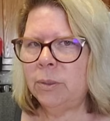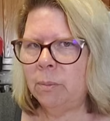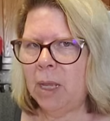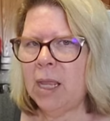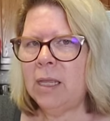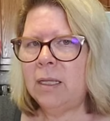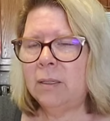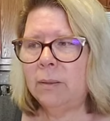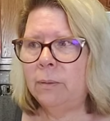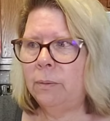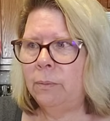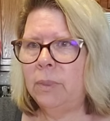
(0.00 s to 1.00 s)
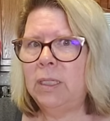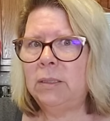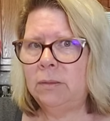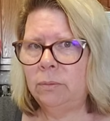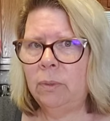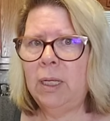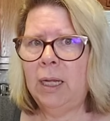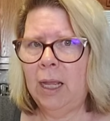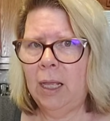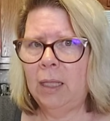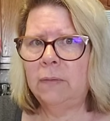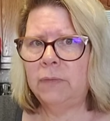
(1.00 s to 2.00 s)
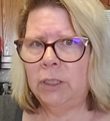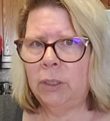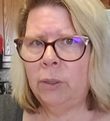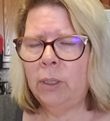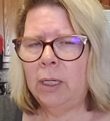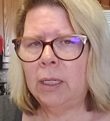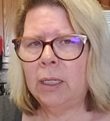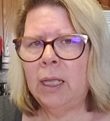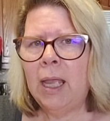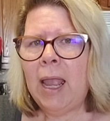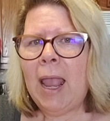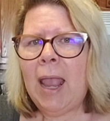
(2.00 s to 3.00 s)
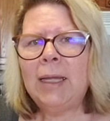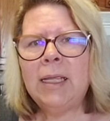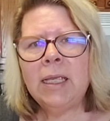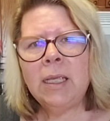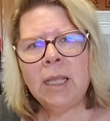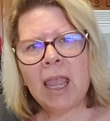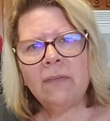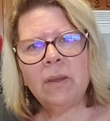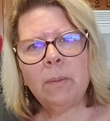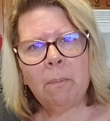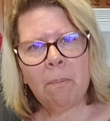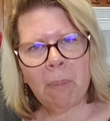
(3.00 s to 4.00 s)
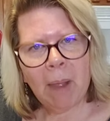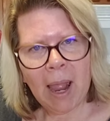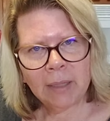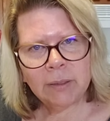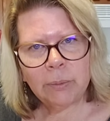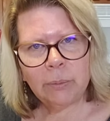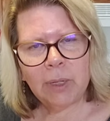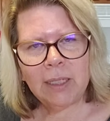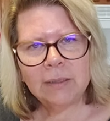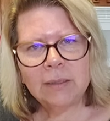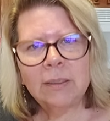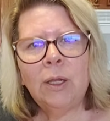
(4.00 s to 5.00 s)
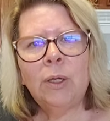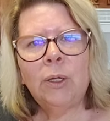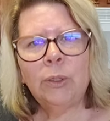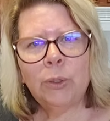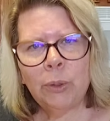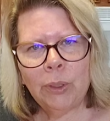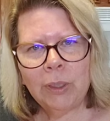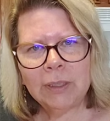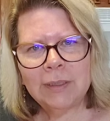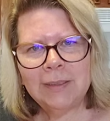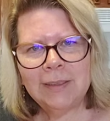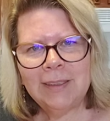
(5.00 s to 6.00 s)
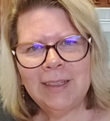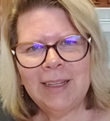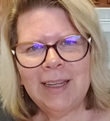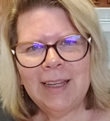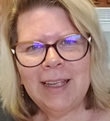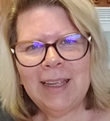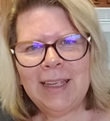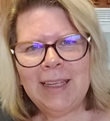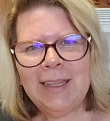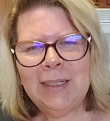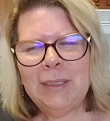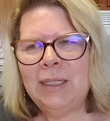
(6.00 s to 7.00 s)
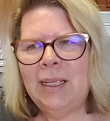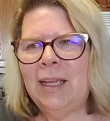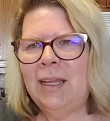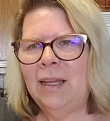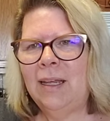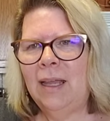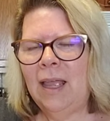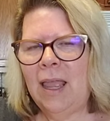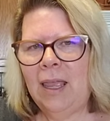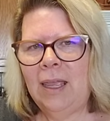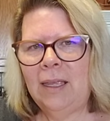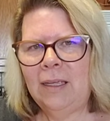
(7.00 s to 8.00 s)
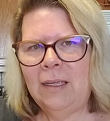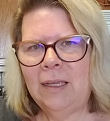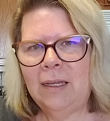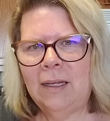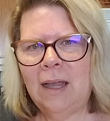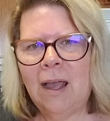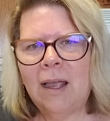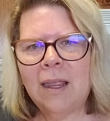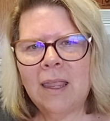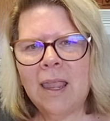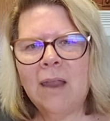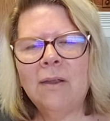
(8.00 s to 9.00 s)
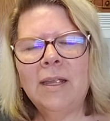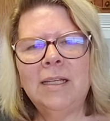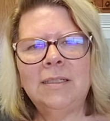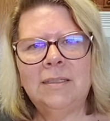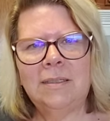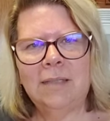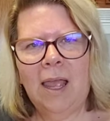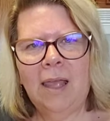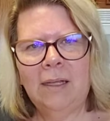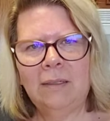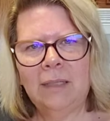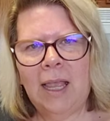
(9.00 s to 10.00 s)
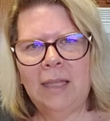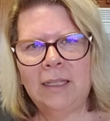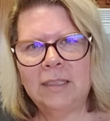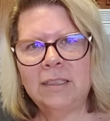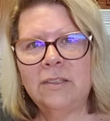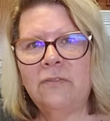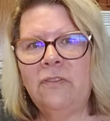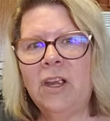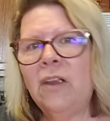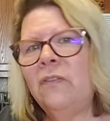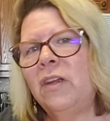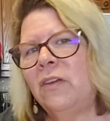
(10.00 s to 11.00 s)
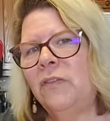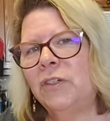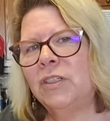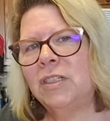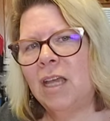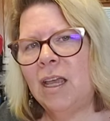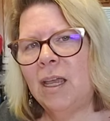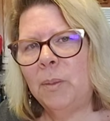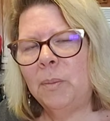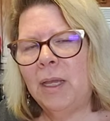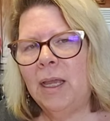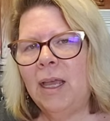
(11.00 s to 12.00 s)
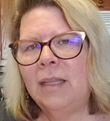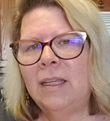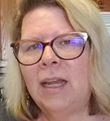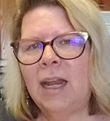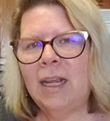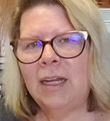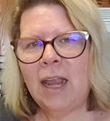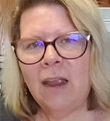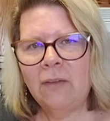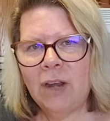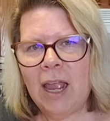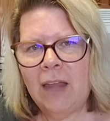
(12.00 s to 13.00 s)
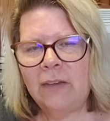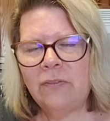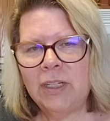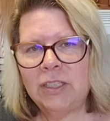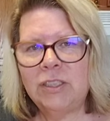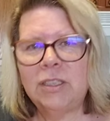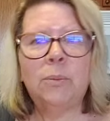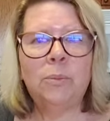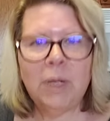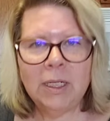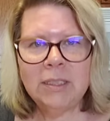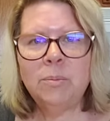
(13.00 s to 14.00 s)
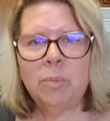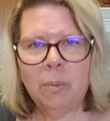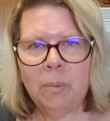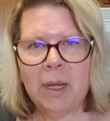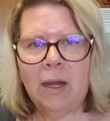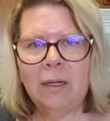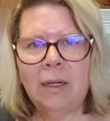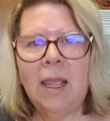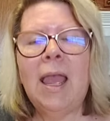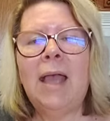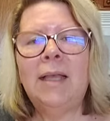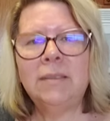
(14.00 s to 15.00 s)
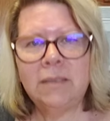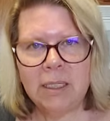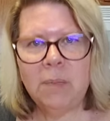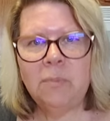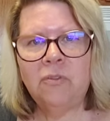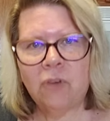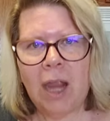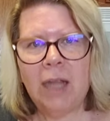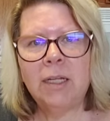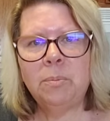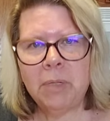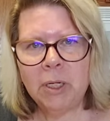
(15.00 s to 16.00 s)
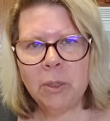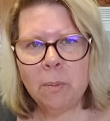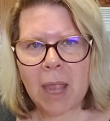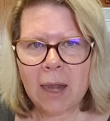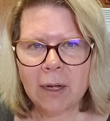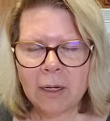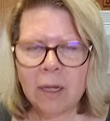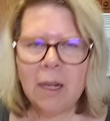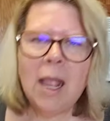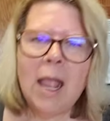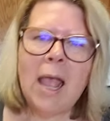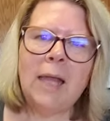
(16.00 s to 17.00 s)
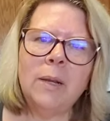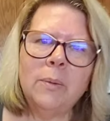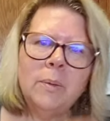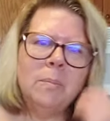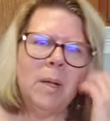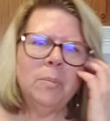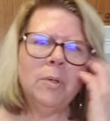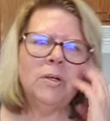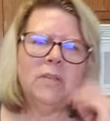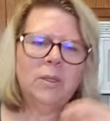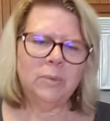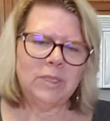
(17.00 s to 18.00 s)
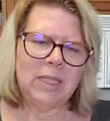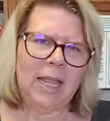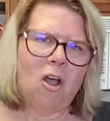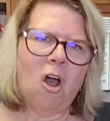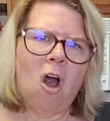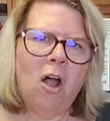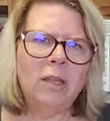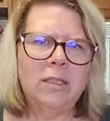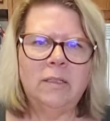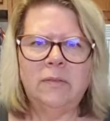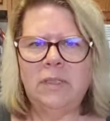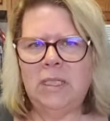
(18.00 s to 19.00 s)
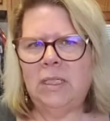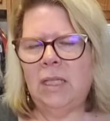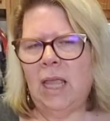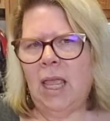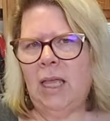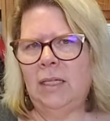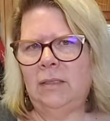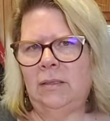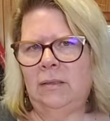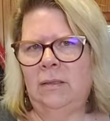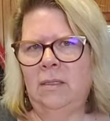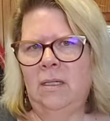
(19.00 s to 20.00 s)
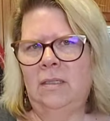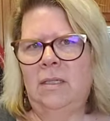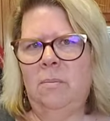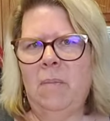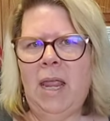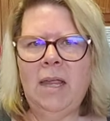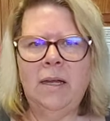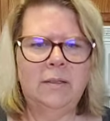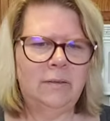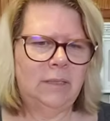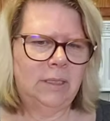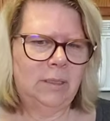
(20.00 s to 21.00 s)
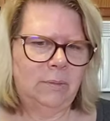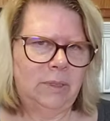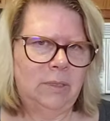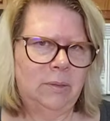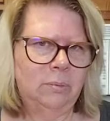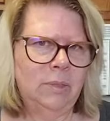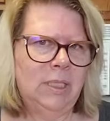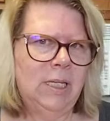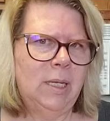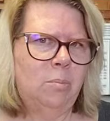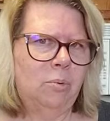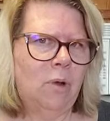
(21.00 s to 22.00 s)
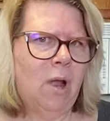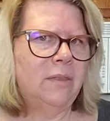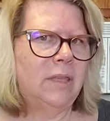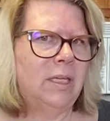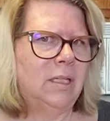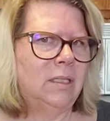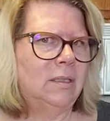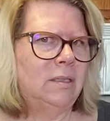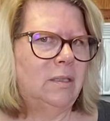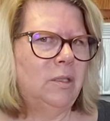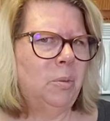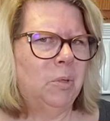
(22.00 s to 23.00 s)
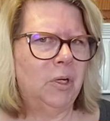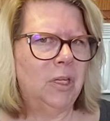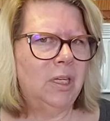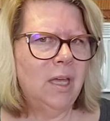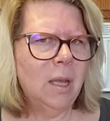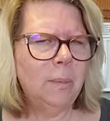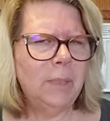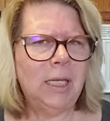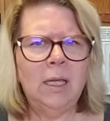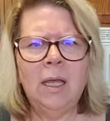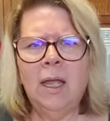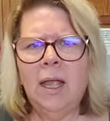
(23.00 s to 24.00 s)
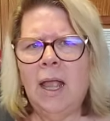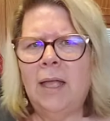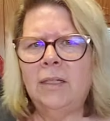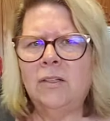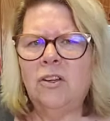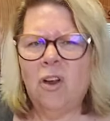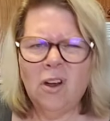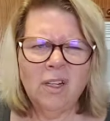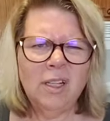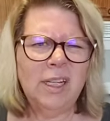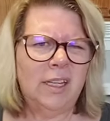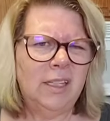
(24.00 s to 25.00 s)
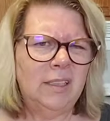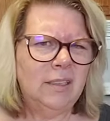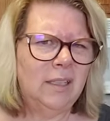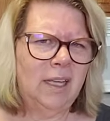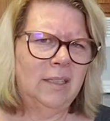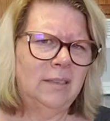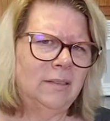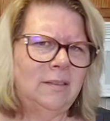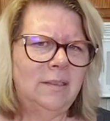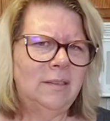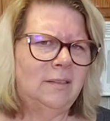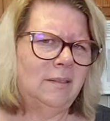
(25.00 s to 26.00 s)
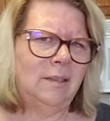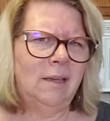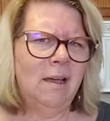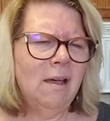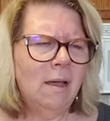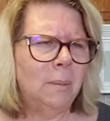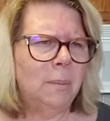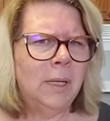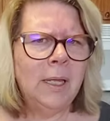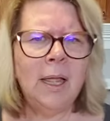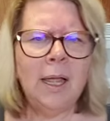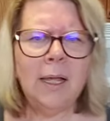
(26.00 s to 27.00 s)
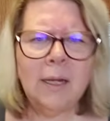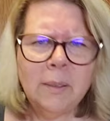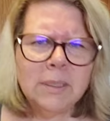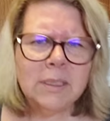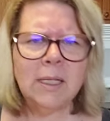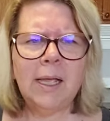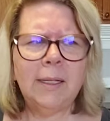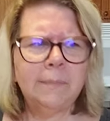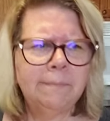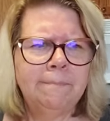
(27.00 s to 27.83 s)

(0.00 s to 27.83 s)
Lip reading: Mike was one hell of a cook, and he gave it back to us cooked in a Hungarian style. And that's the very, very first time that I'd ever had fish that wasn't prepared as deep fried in beer batter. And I remember there was like olives and tomatoes, and it was really brothy and super yummy, and garlic and just yum. And I was like,